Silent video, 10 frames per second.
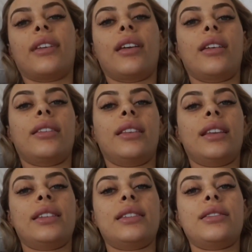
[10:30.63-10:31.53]

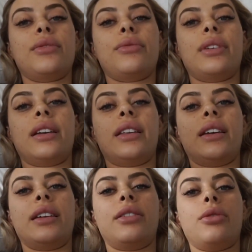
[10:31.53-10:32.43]
This is a
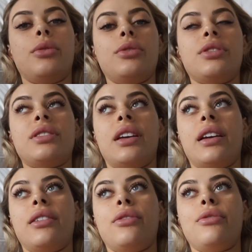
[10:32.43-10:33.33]
really gorgeous
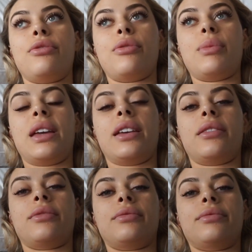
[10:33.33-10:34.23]
angle for
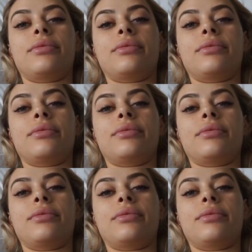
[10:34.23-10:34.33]
me.